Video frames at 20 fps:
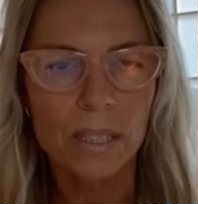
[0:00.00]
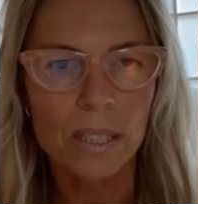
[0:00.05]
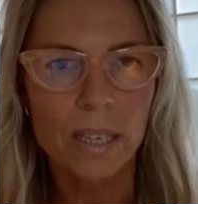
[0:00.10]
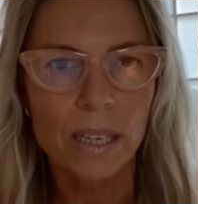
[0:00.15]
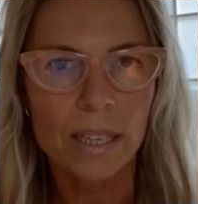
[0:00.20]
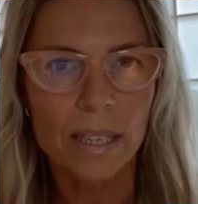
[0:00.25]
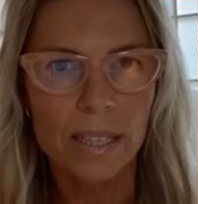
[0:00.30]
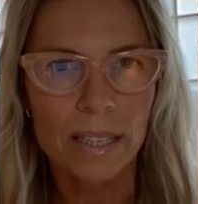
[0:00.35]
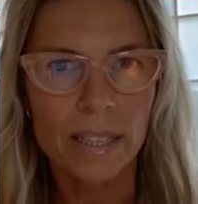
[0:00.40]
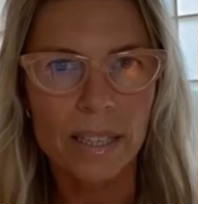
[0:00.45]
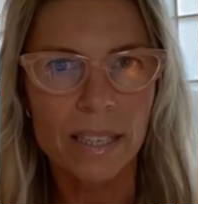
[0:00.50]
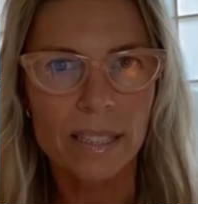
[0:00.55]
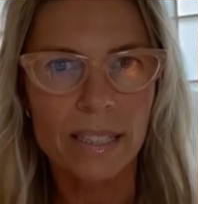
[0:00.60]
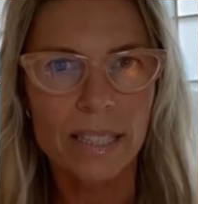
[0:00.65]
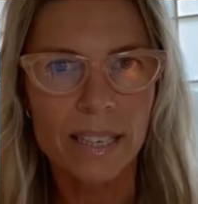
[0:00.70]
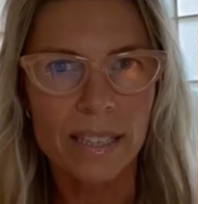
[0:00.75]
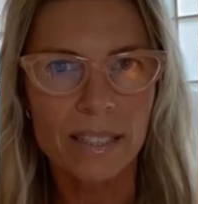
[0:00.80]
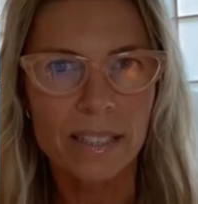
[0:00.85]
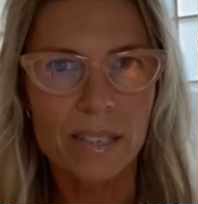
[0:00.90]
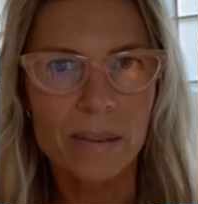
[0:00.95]

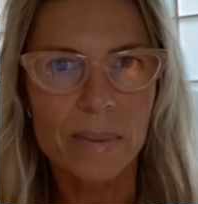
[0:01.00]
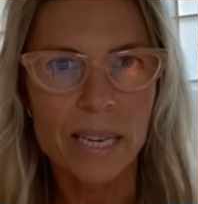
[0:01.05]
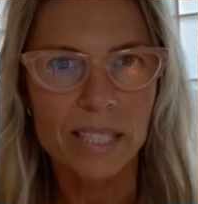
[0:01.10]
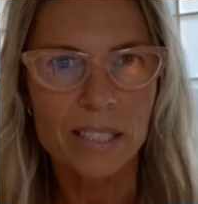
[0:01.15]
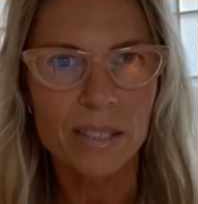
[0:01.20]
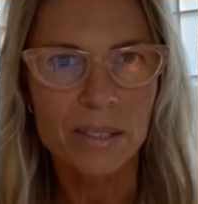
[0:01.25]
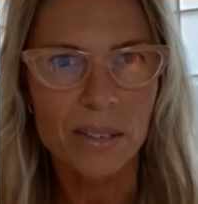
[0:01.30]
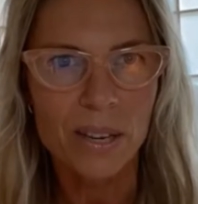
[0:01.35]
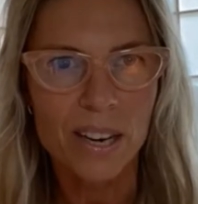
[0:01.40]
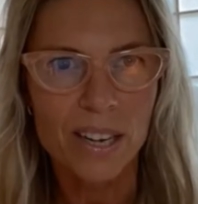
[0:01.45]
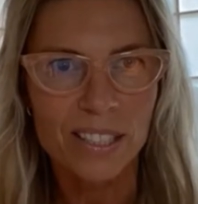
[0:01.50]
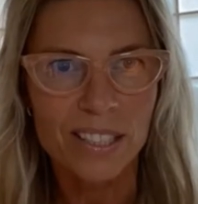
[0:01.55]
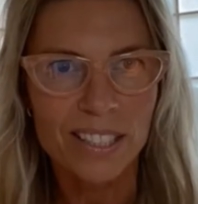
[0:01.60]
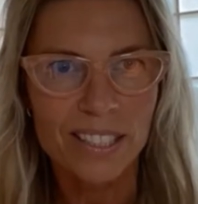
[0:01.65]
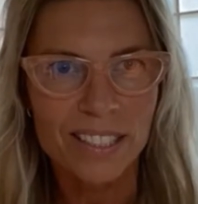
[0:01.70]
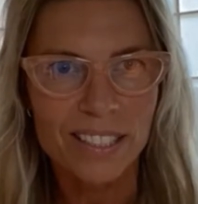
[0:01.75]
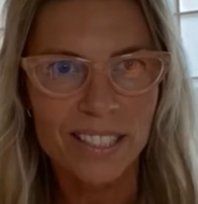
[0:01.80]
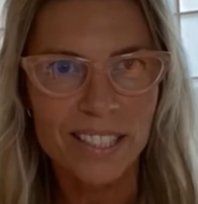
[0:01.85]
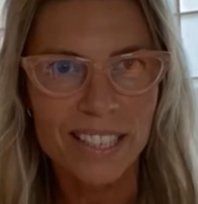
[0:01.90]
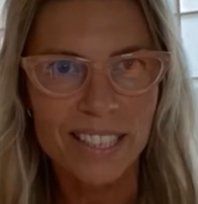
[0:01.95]
13th dimensional
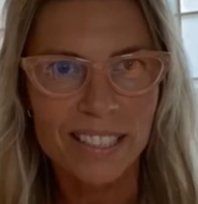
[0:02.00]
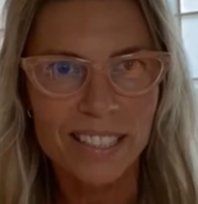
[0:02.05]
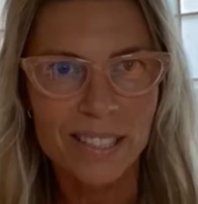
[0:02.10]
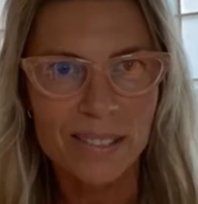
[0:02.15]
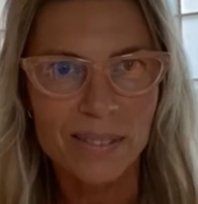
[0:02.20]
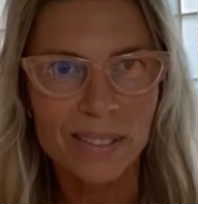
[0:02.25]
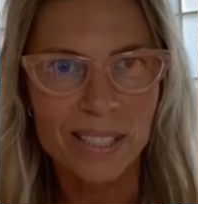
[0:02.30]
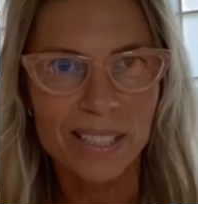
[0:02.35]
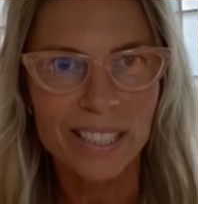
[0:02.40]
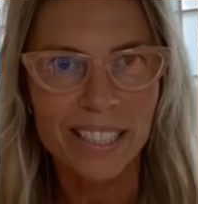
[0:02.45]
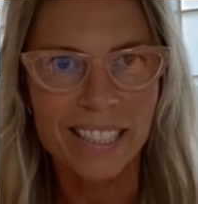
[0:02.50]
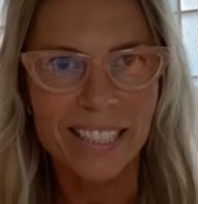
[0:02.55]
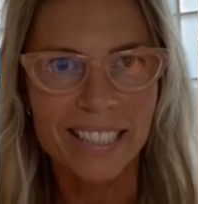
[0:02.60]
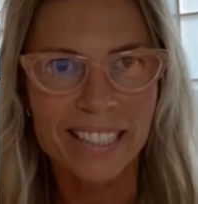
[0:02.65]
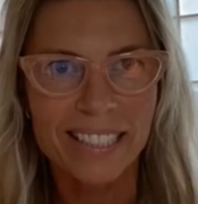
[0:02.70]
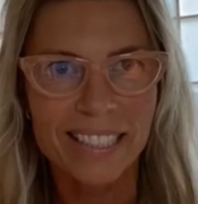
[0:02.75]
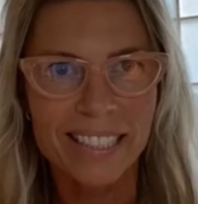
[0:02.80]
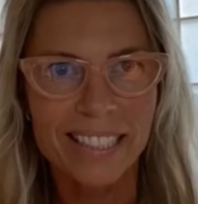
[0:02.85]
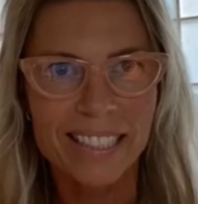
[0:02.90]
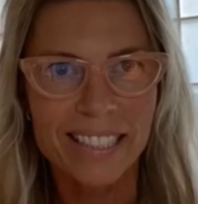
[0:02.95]
consciousness, which
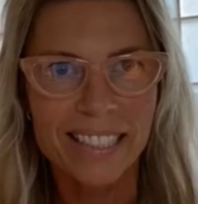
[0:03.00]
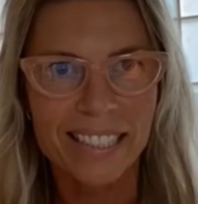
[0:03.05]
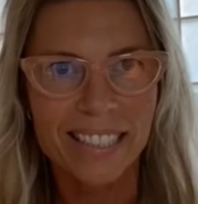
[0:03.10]
is